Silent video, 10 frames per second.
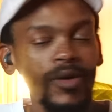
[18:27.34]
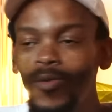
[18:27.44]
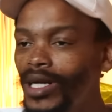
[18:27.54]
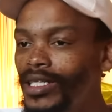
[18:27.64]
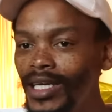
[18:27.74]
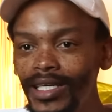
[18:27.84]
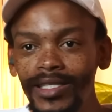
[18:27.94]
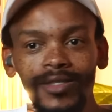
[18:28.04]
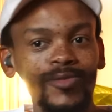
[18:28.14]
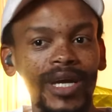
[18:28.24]
One
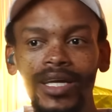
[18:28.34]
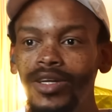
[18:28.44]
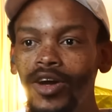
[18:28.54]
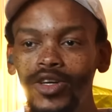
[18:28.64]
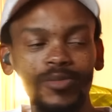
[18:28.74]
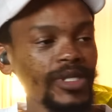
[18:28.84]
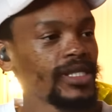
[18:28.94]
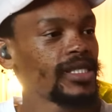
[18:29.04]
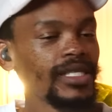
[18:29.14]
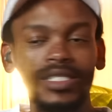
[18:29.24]
day we had an
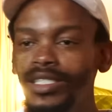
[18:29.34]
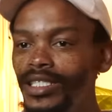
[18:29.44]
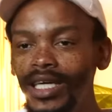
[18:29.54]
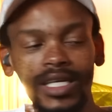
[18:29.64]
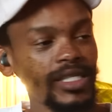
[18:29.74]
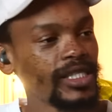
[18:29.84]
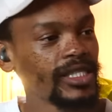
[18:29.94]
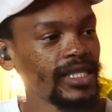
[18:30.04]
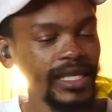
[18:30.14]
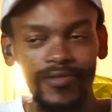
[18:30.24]
argument. She decided
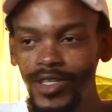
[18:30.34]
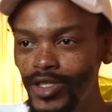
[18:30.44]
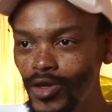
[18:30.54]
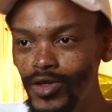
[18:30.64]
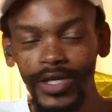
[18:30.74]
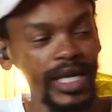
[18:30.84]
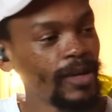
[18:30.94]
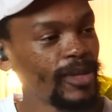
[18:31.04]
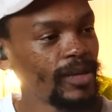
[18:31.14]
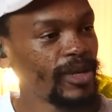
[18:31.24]
she's leaving. She's going to an
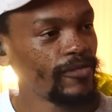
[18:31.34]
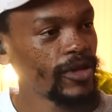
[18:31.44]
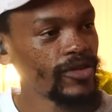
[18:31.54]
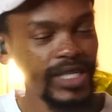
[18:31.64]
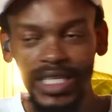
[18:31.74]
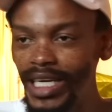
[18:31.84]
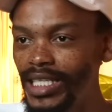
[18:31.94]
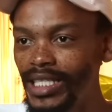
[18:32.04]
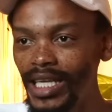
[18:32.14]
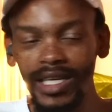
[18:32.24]
Airbnb for 3
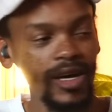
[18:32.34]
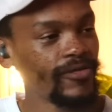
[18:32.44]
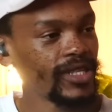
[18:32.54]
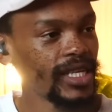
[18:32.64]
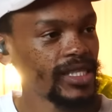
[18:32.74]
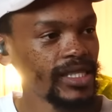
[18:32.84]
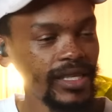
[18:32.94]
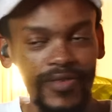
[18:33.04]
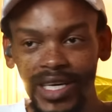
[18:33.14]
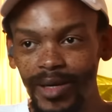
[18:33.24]
days, and then after that, she
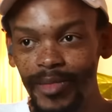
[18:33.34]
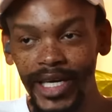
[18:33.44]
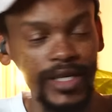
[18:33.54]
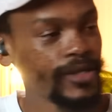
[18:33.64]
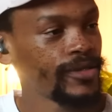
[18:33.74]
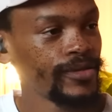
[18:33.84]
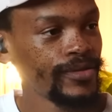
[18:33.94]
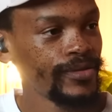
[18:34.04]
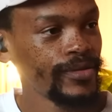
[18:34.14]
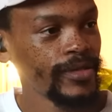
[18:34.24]
never came back.
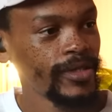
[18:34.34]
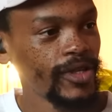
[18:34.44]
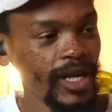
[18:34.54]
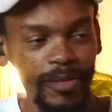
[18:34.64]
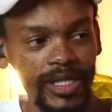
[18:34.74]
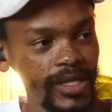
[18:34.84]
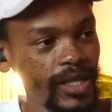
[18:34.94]
You know what I mean?